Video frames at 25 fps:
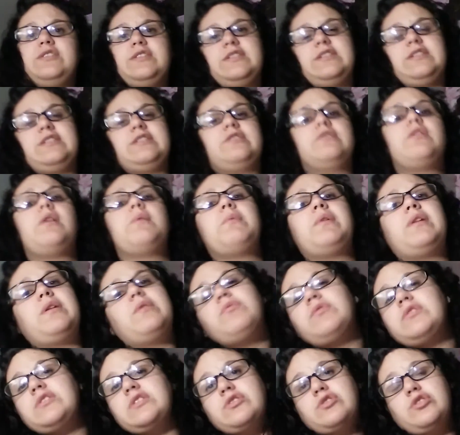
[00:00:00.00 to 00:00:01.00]
So I mean, it
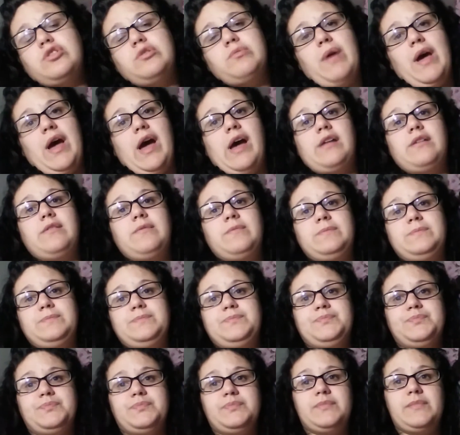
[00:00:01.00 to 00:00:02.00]
wasn't too bad
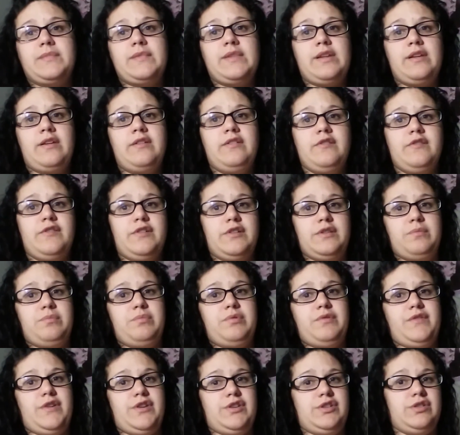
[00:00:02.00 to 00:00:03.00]
for the
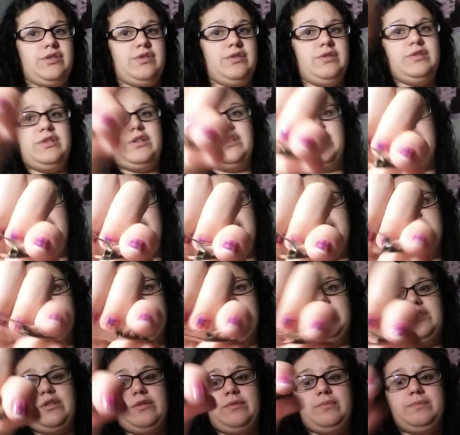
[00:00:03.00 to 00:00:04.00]
professional looking
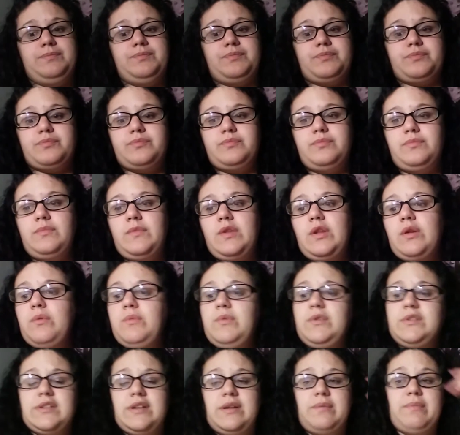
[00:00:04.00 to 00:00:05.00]
ones, so it
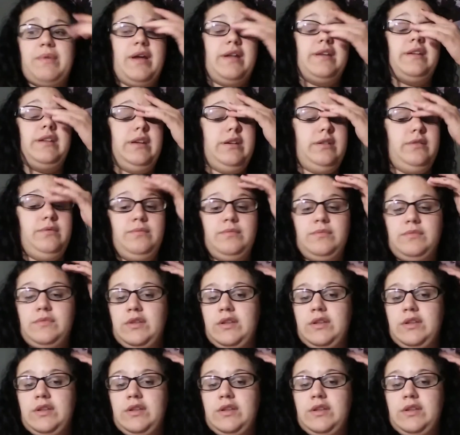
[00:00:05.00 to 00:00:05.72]
wasn't a bad deal.